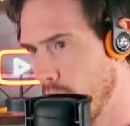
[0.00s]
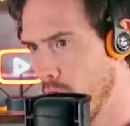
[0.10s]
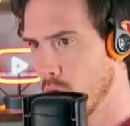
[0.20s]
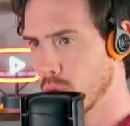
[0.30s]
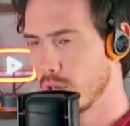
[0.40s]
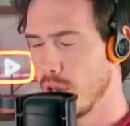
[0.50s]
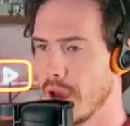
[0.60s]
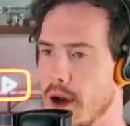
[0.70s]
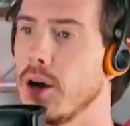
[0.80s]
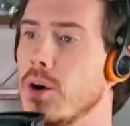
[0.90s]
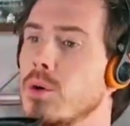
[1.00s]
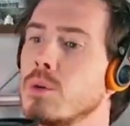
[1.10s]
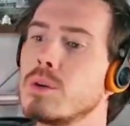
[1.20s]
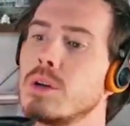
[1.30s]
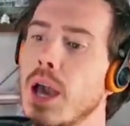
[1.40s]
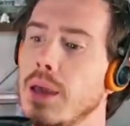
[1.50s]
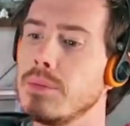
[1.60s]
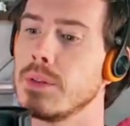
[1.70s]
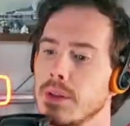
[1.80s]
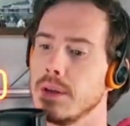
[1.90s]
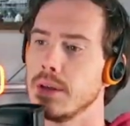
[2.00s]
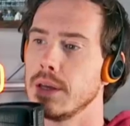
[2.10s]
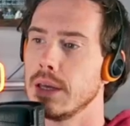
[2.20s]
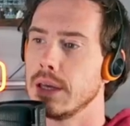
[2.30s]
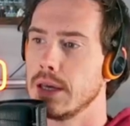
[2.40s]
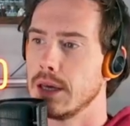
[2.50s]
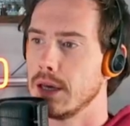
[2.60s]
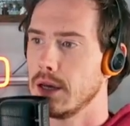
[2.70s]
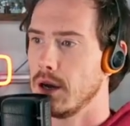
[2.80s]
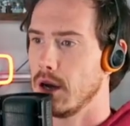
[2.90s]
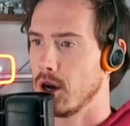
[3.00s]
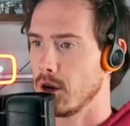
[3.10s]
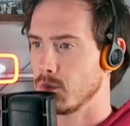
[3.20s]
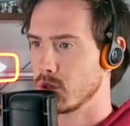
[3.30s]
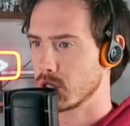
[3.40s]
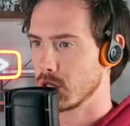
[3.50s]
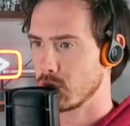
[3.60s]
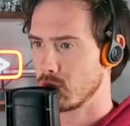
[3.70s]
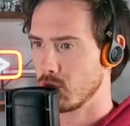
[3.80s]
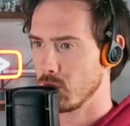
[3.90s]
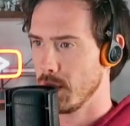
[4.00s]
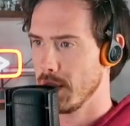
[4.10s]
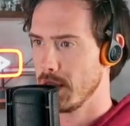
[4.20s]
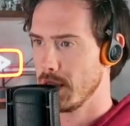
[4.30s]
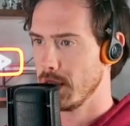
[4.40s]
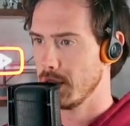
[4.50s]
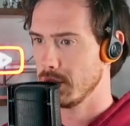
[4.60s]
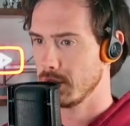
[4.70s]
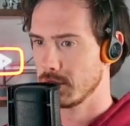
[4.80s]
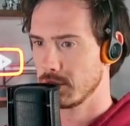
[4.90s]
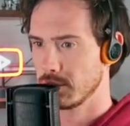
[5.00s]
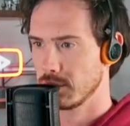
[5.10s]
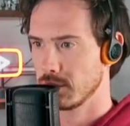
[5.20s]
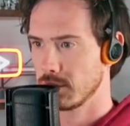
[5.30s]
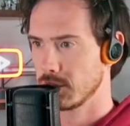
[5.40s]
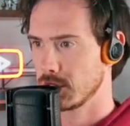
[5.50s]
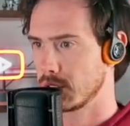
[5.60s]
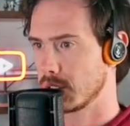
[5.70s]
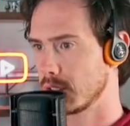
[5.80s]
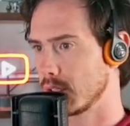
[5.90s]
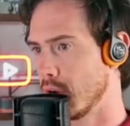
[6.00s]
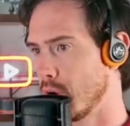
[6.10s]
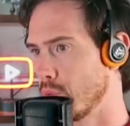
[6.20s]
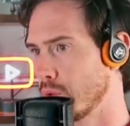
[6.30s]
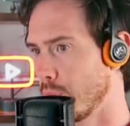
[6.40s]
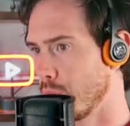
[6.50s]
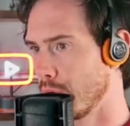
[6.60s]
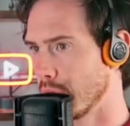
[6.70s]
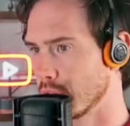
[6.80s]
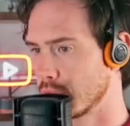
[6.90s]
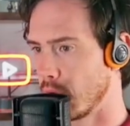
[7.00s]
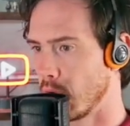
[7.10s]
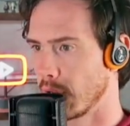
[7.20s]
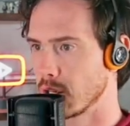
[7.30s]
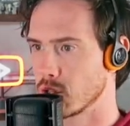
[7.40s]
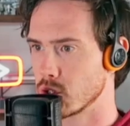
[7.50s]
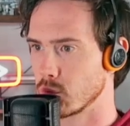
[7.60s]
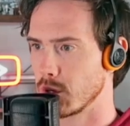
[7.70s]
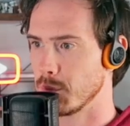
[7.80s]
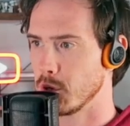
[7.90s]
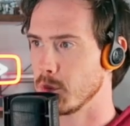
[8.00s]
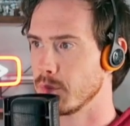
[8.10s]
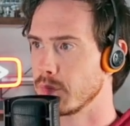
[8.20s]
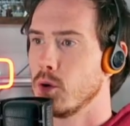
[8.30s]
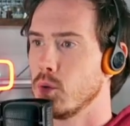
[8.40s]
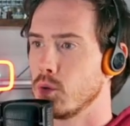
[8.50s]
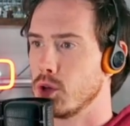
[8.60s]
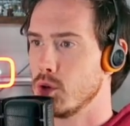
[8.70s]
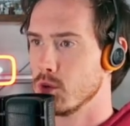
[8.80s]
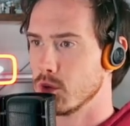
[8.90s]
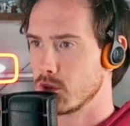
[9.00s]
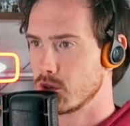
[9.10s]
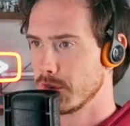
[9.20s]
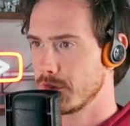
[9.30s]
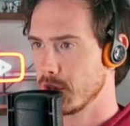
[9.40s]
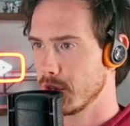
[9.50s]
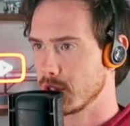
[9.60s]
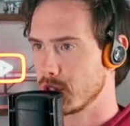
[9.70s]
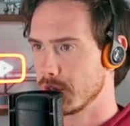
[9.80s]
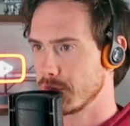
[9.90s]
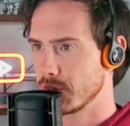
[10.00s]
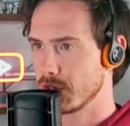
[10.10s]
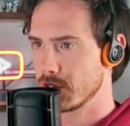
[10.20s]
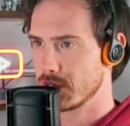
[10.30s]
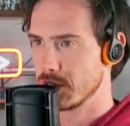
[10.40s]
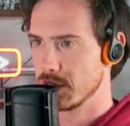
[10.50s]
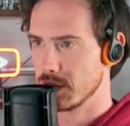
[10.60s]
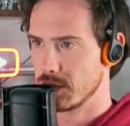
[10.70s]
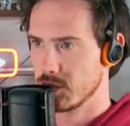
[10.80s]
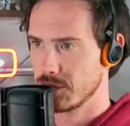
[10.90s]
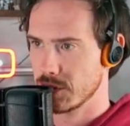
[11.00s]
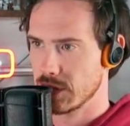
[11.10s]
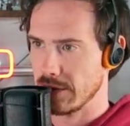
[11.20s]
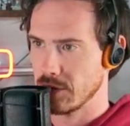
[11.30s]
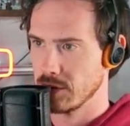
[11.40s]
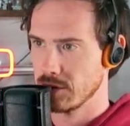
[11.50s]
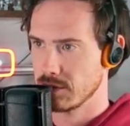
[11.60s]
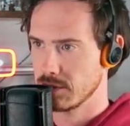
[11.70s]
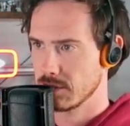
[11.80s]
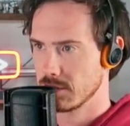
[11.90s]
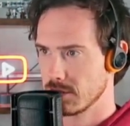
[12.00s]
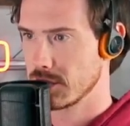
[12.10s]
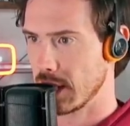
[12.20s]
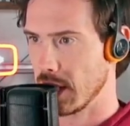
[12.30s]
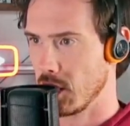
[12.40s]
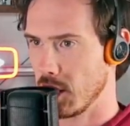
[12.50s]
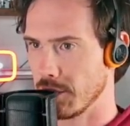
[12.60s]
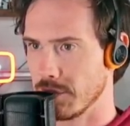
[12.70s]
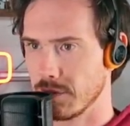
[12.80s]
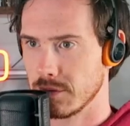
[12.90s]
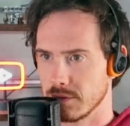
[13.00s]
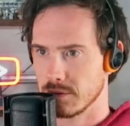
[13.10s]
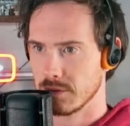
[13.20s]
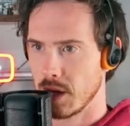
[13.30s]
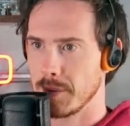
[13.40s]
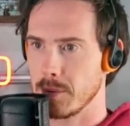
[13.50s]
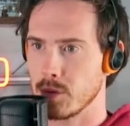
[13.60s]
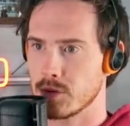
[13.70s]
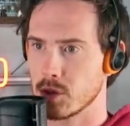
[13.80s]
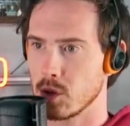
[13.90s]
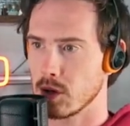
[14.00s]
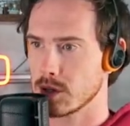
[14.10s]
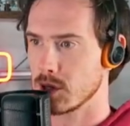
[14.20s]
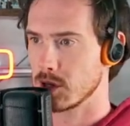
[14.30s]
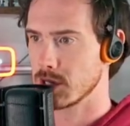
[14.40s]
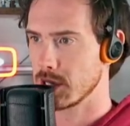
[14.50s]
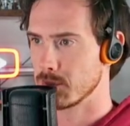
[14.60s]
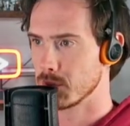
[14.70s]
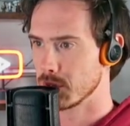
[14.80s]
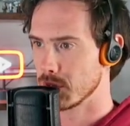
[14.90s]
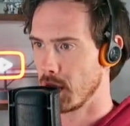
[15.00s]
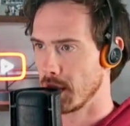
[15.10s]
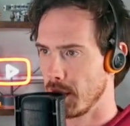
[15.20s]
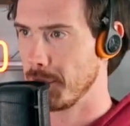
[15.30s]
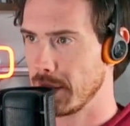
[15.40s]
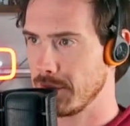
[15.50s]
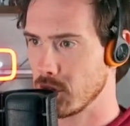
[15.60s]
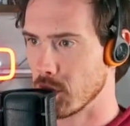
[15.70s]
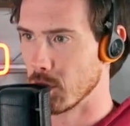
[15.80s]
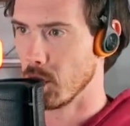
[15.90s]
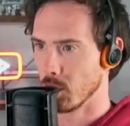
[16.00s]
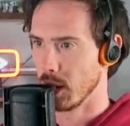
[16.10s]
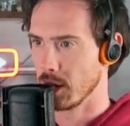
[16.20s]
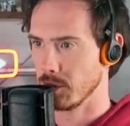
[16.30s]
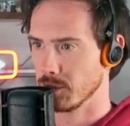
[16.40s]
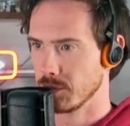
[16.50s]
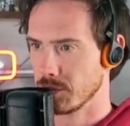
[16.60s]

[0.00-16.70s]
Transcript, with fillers: Oh, okay. Oh, okay. I'm just going to crawl away. Oh, don't worry. It's fine. I could just reboot. Oh, you drifter. Drifter 7. Stay alive. I mean, we've still got lots on our team, but I believe in you. Oh, hello.